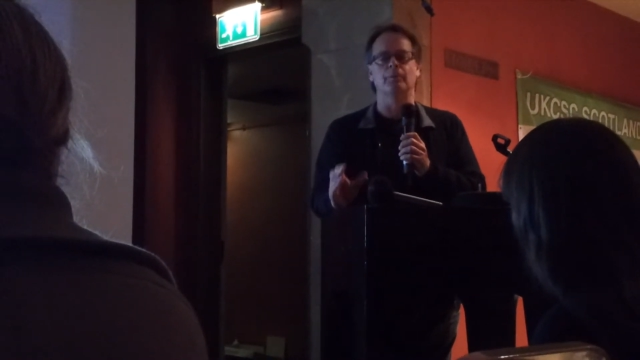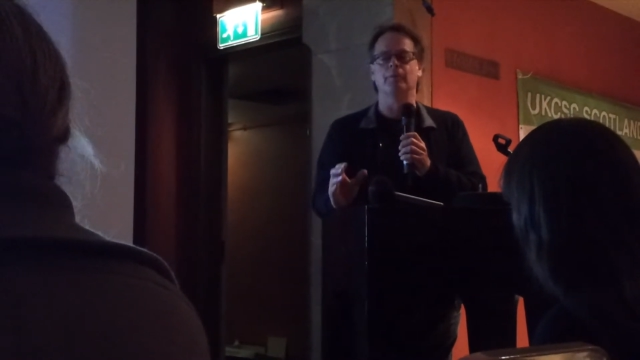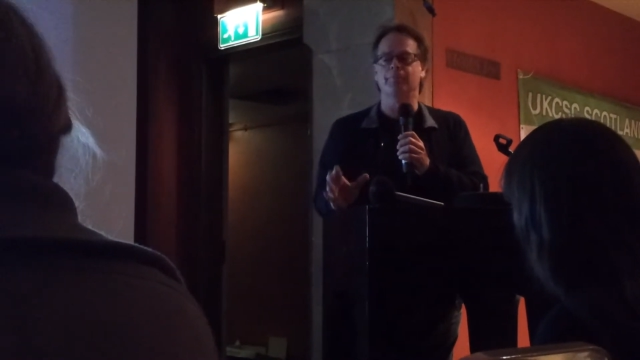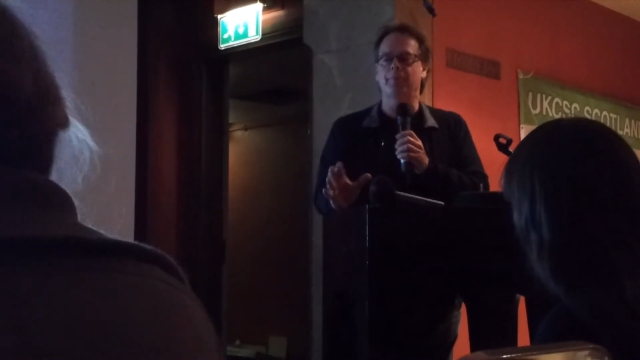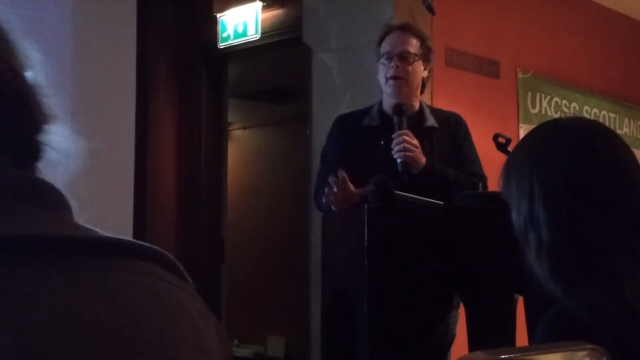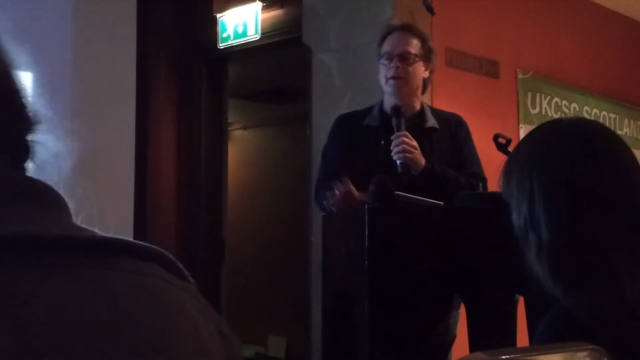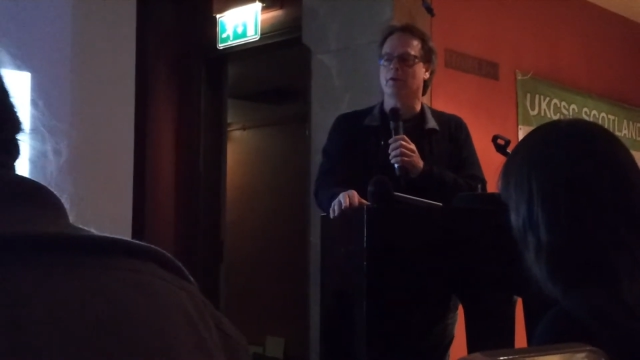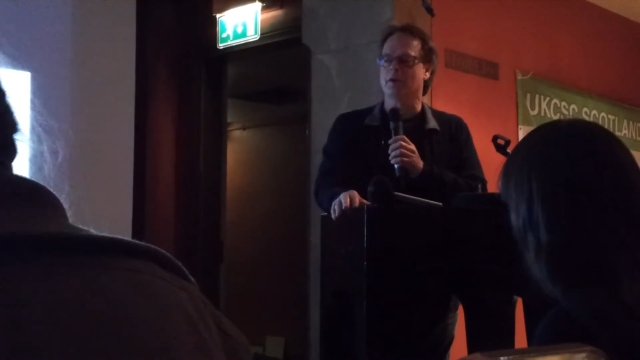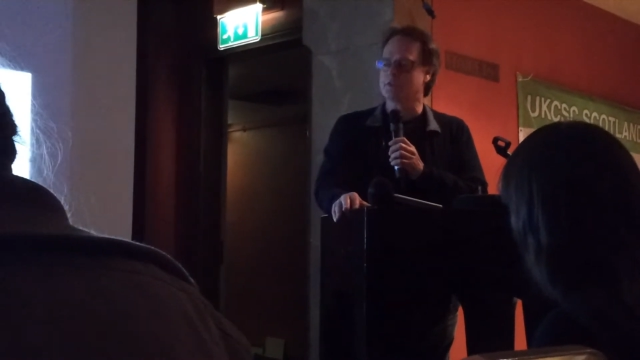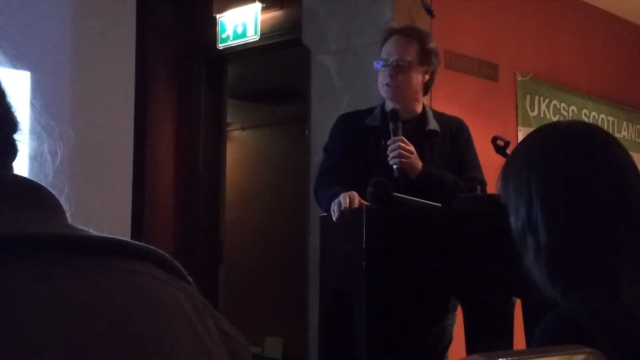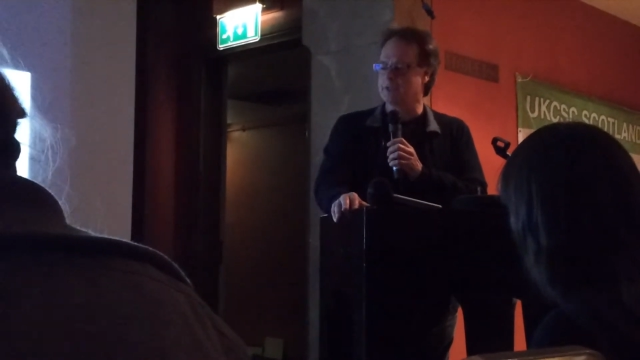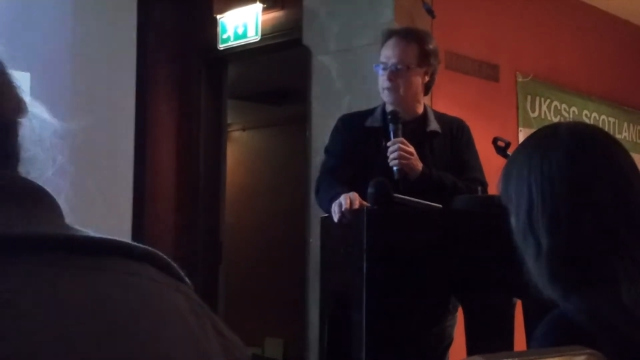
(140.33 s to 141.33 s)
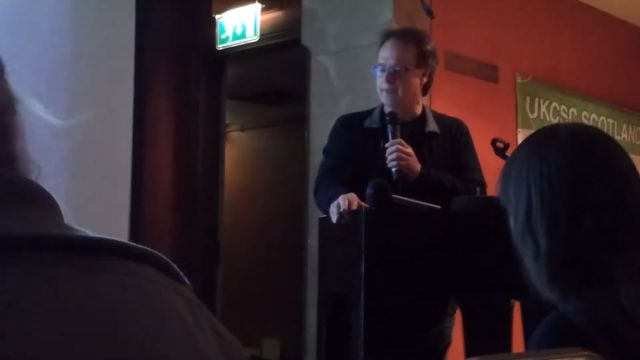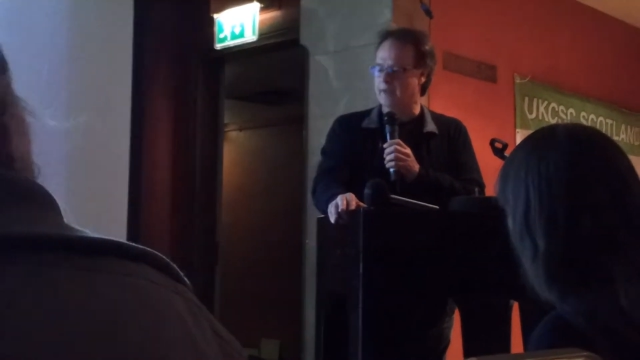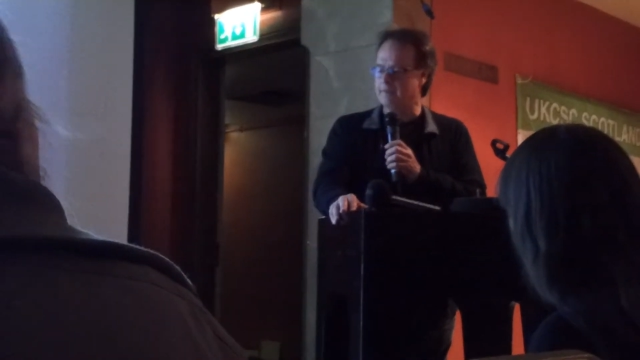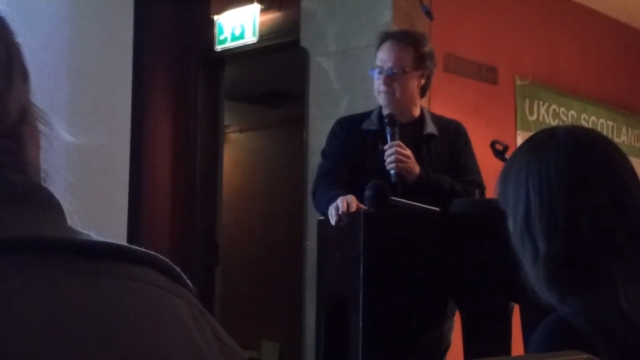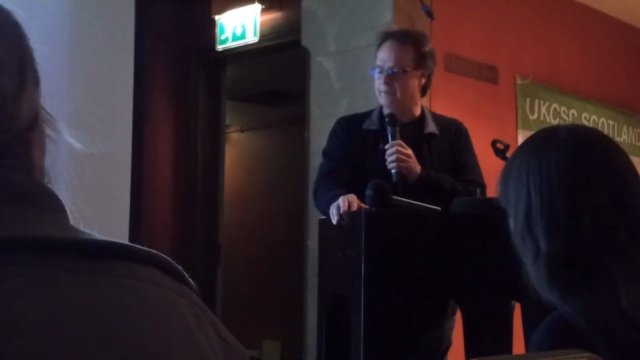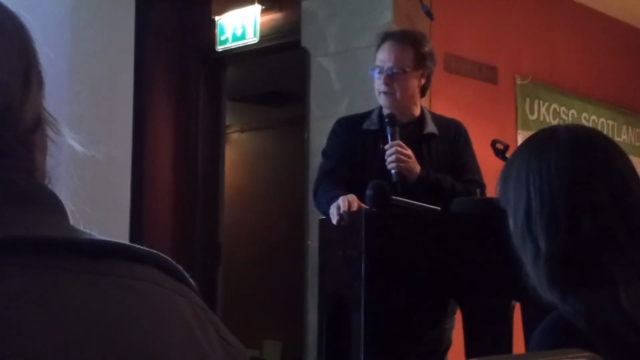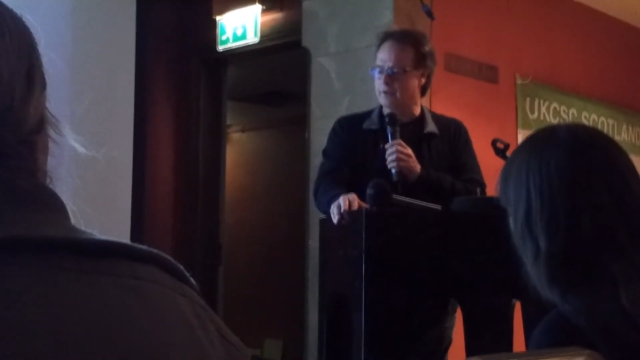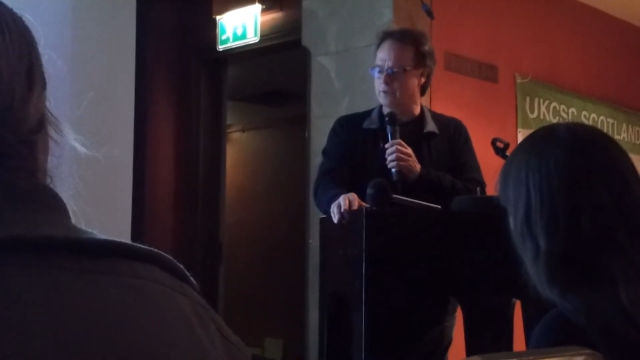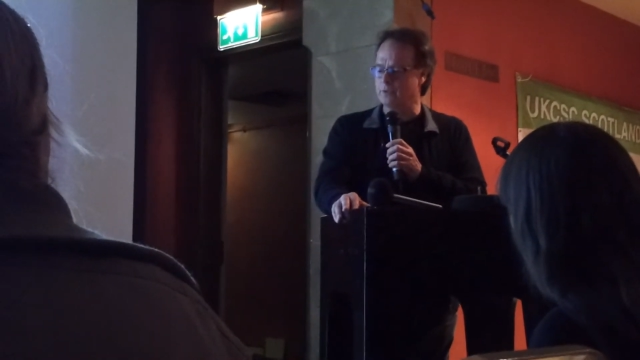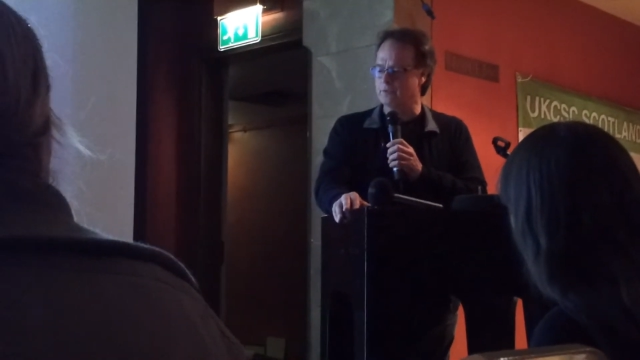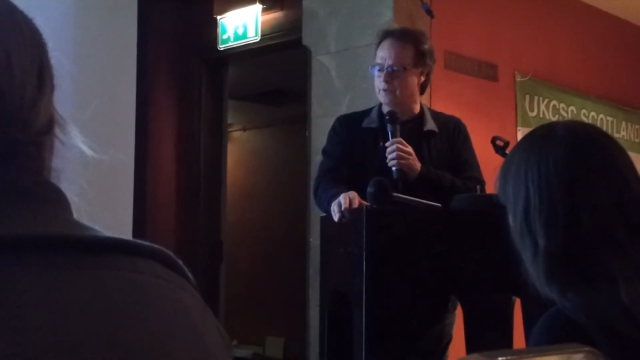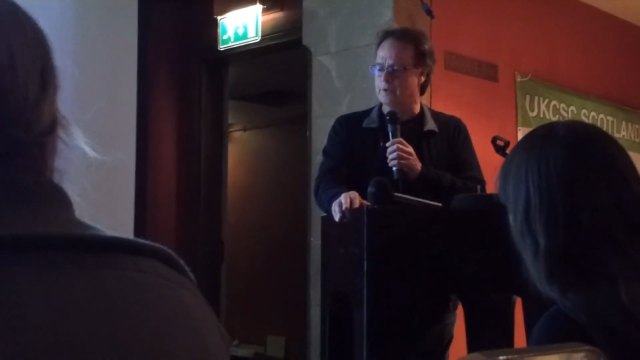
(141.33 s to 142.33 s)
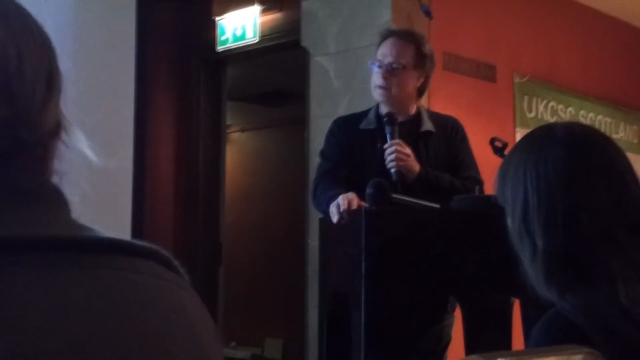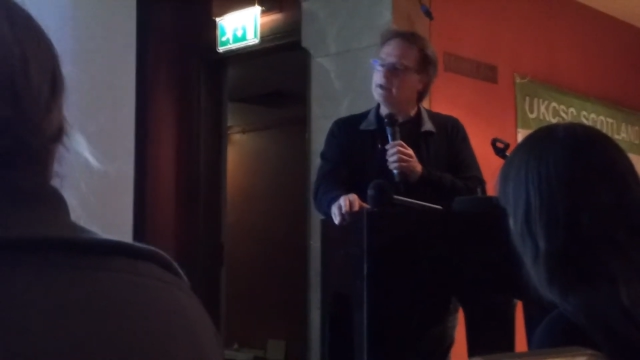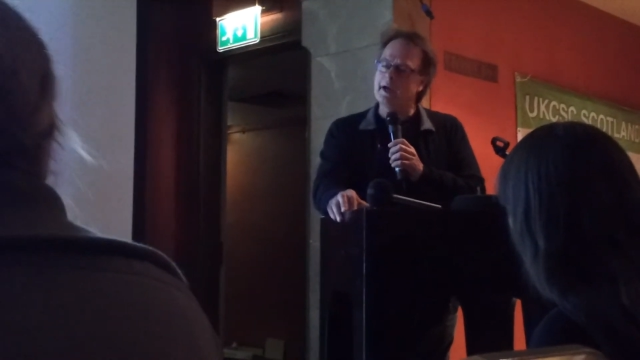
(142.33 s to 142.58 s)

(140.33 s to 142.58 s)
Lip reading: And we've by and large done that in Vancouver.